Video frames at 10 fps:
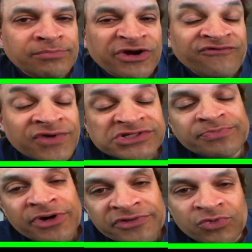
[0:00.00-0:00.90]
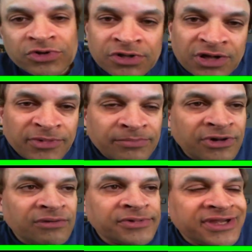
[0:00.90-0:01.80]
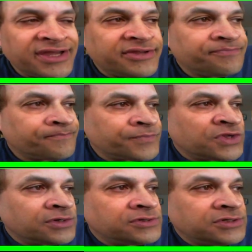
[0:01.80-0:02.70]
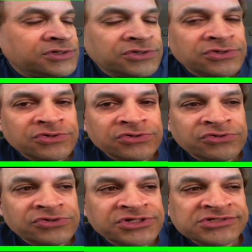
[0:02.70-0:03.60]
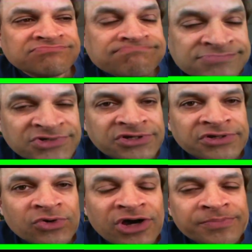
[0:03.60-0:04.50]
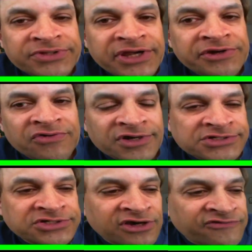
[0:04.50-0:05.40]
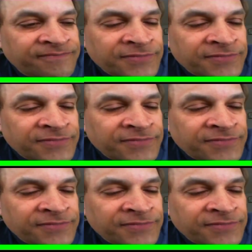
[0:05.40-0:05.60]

my friend's mother will call my mom again to just you know update her on stuff.